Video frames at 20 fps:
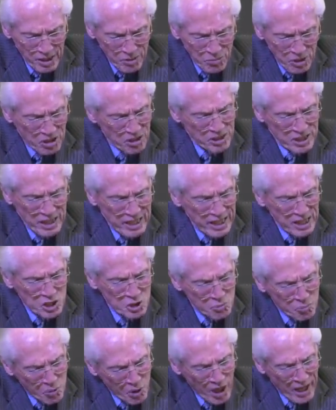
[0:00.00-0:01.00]
because it
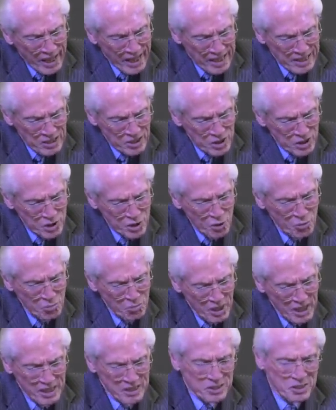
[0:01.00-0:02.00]
explains so
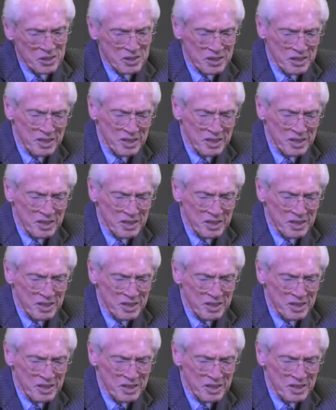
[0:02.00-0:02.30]
much